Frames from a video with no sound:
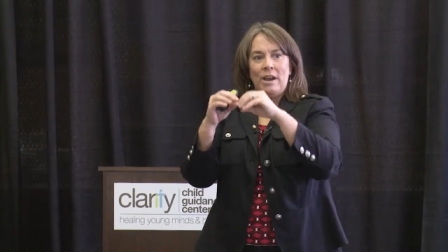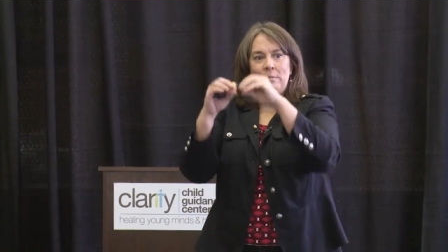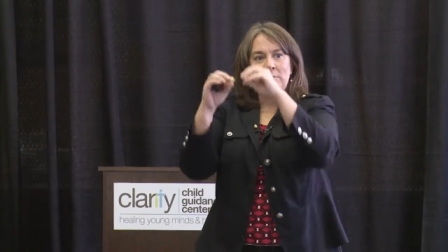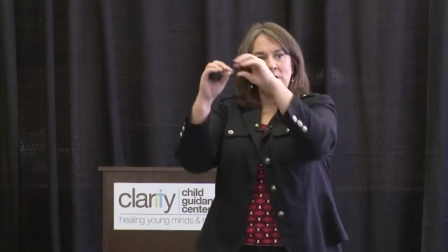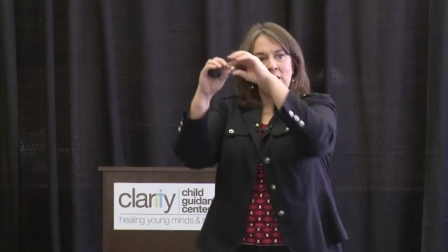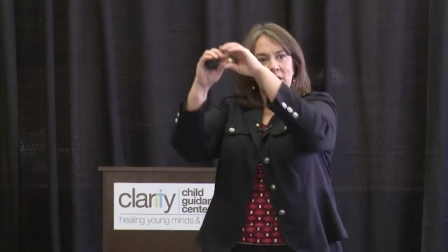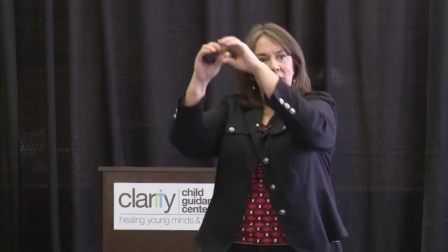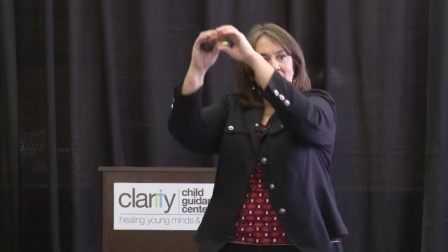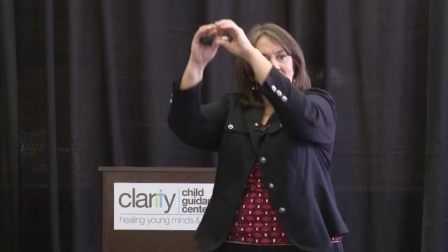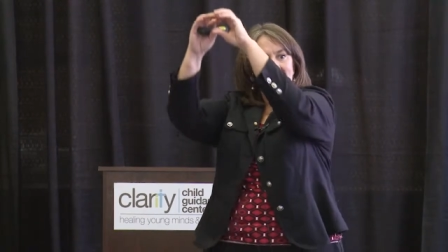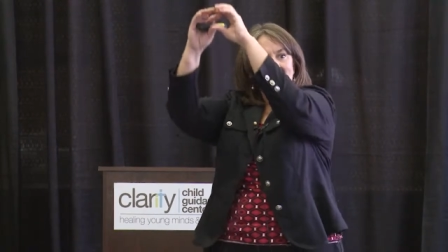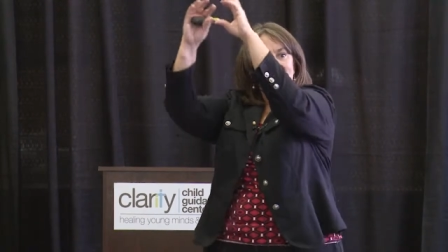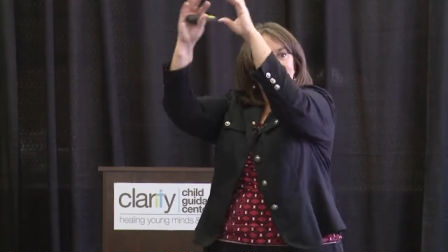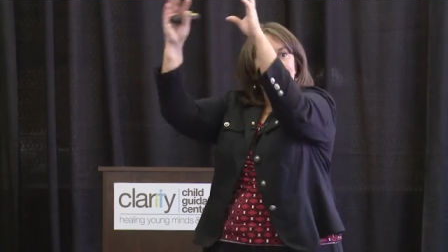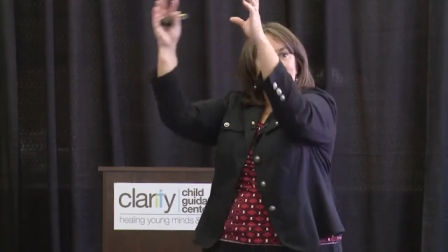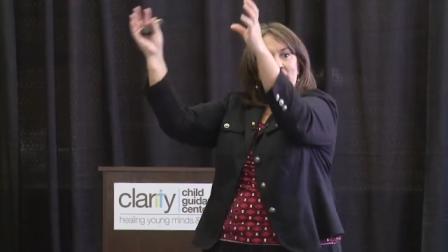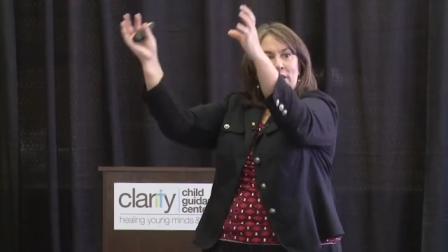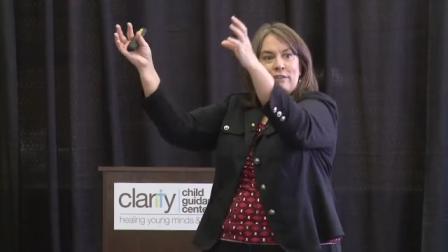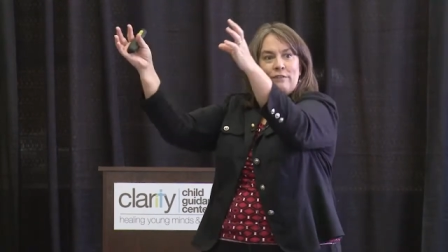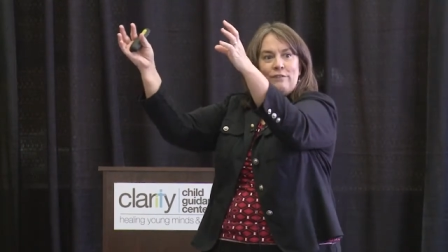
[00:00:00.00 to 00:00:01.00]
I'm talking
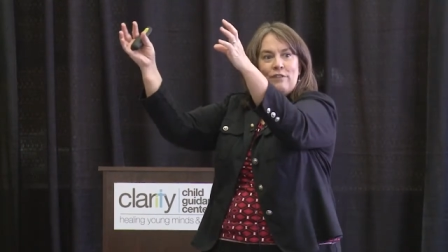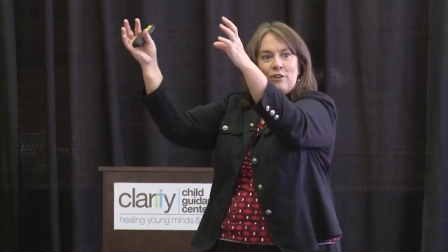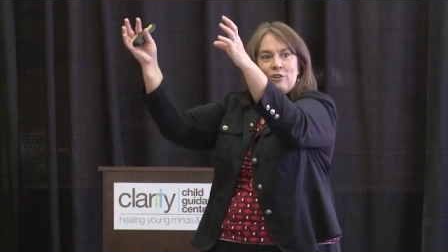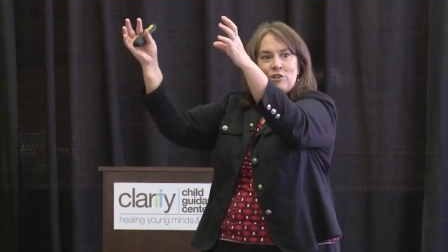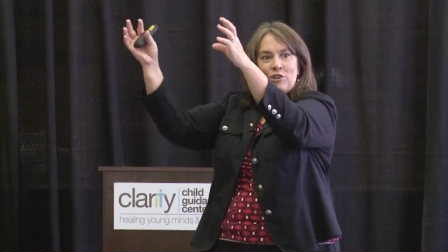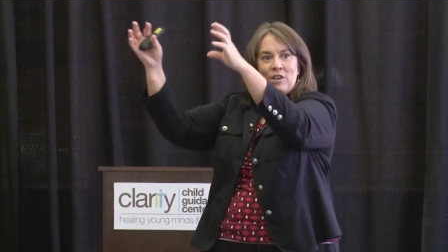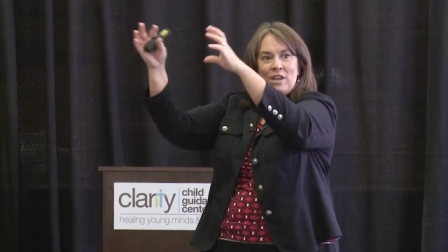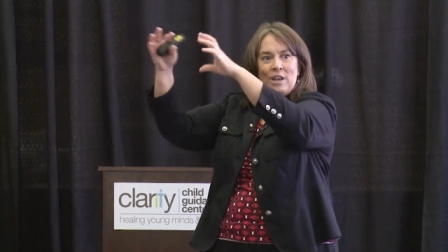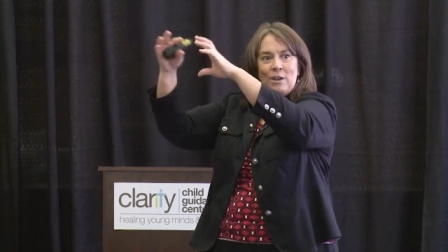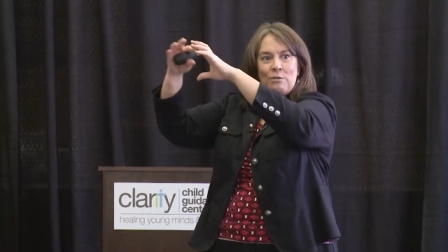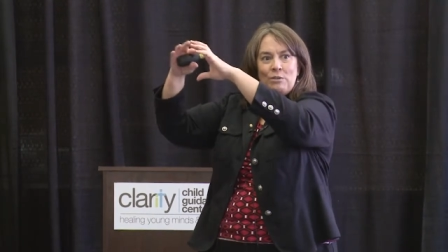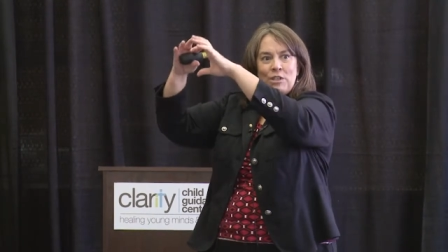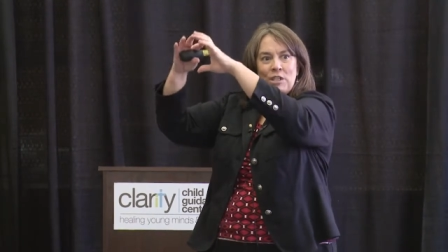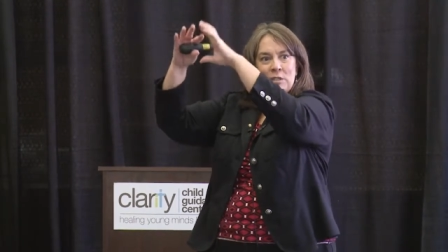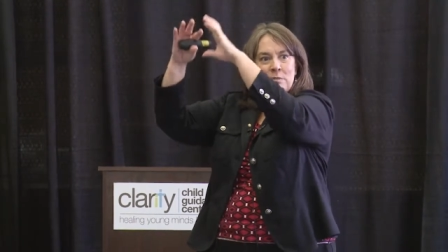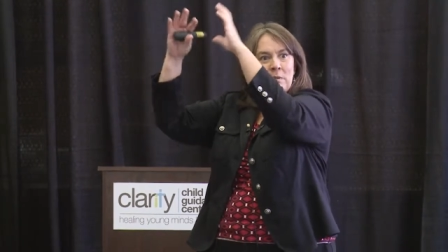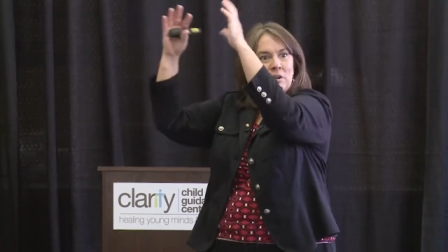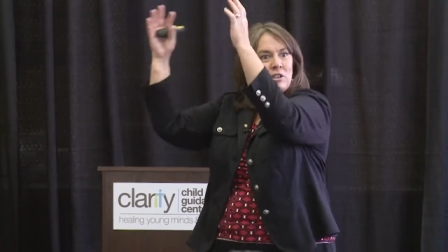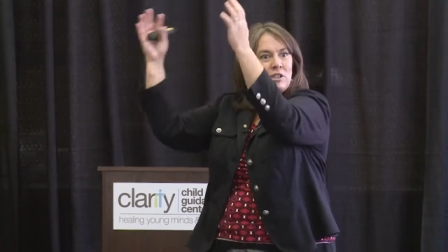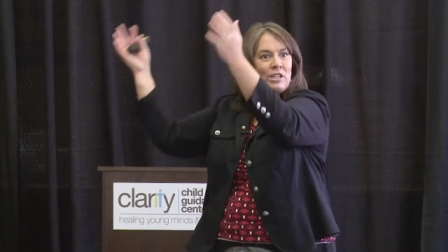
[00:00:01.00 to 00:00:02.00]
executive functioning, which
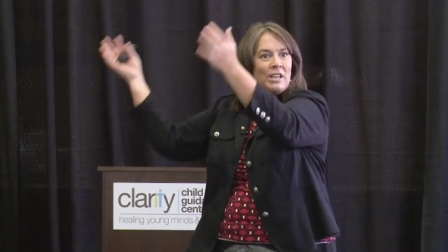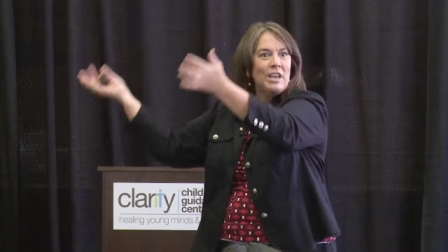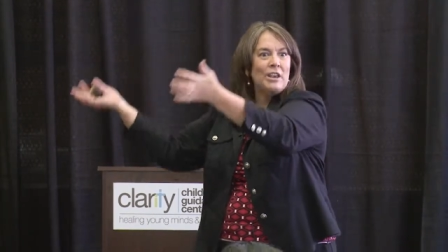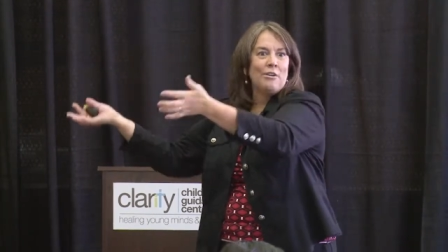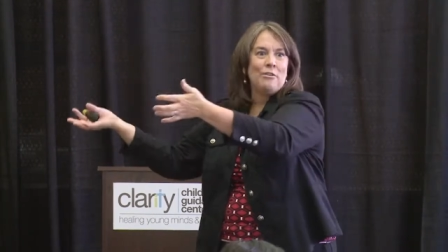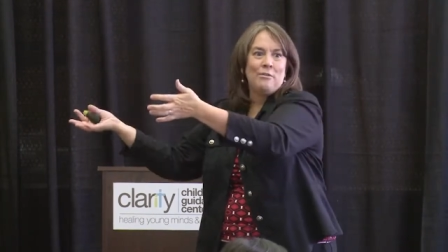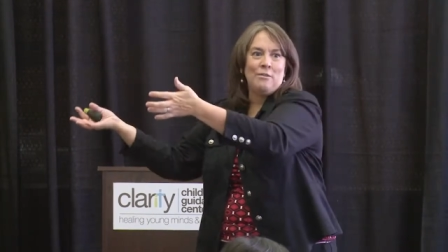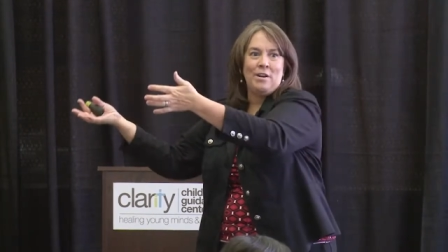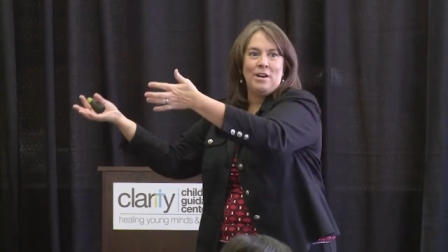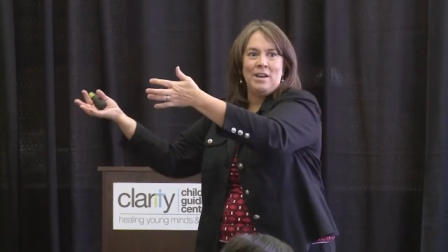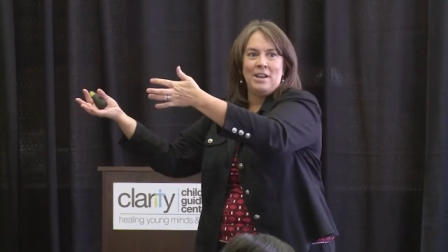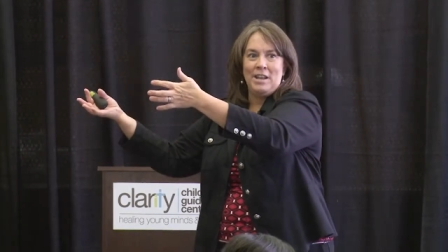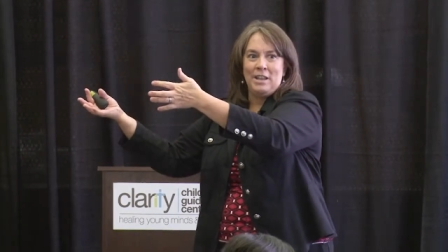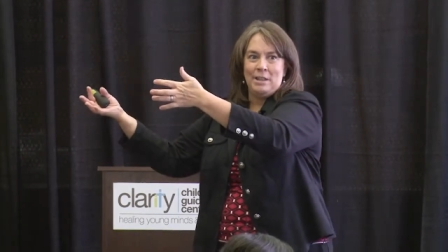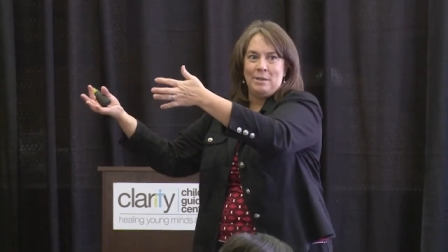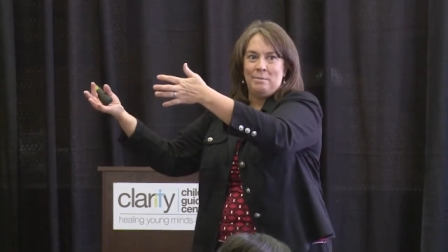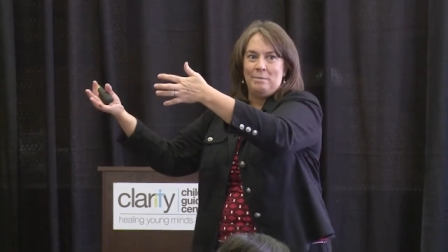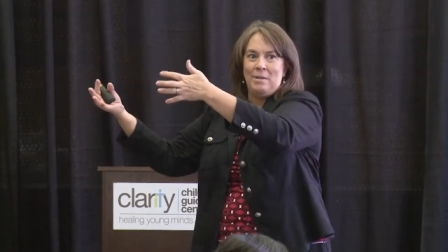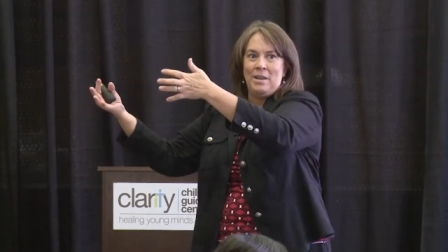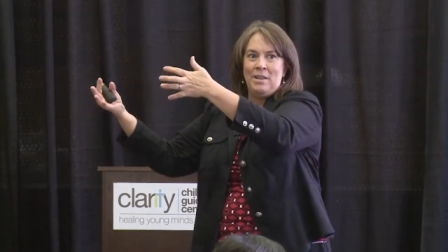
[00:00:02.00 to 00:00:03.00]
is much later on
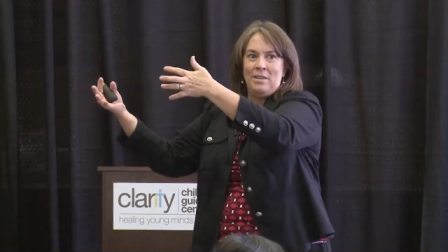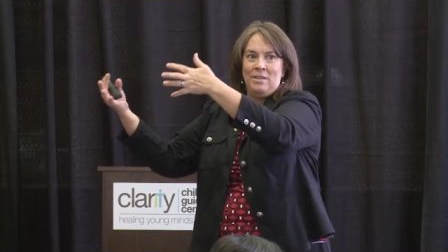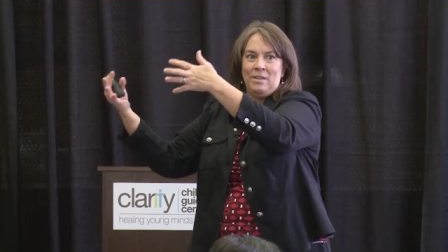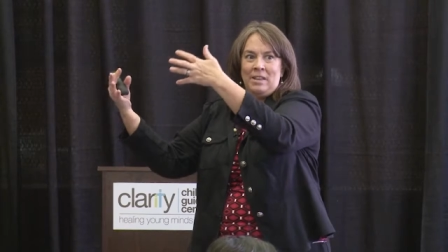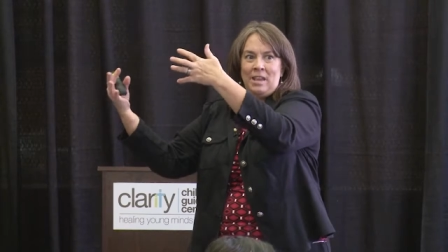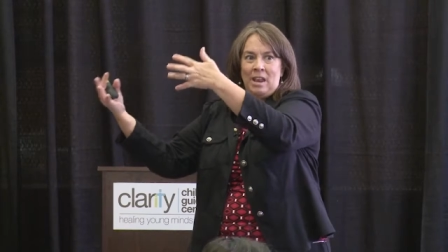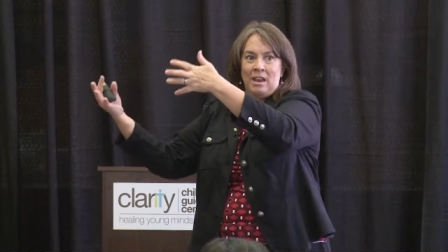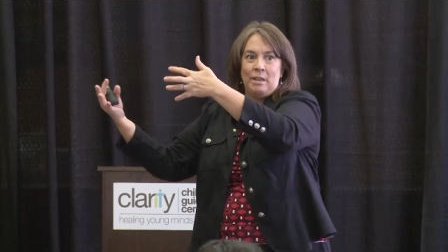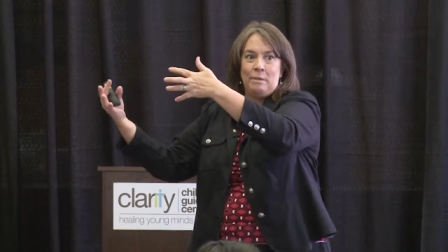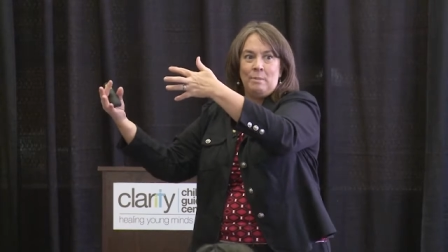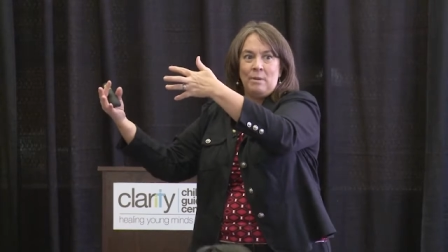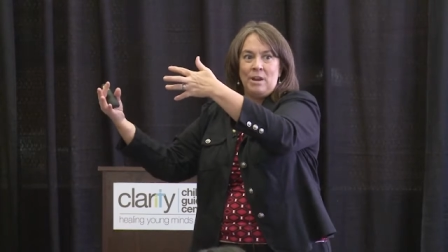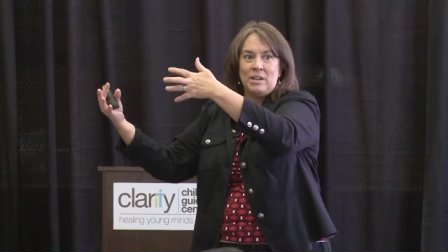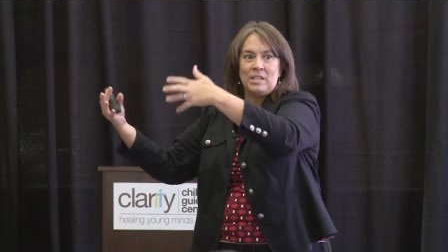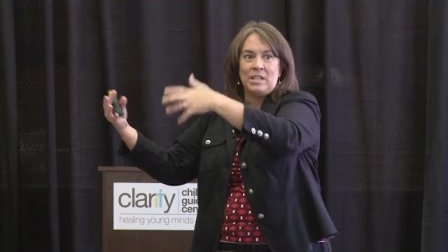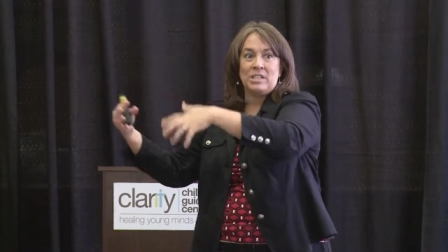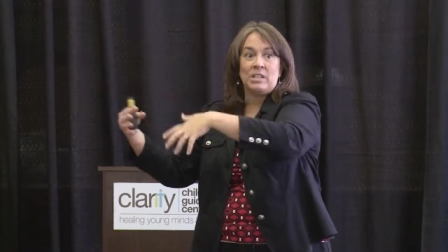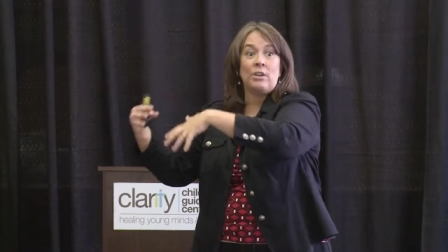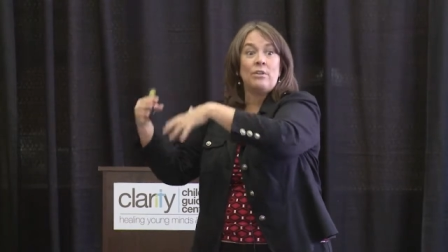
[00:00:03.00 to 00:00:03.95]
in the in kind of the process,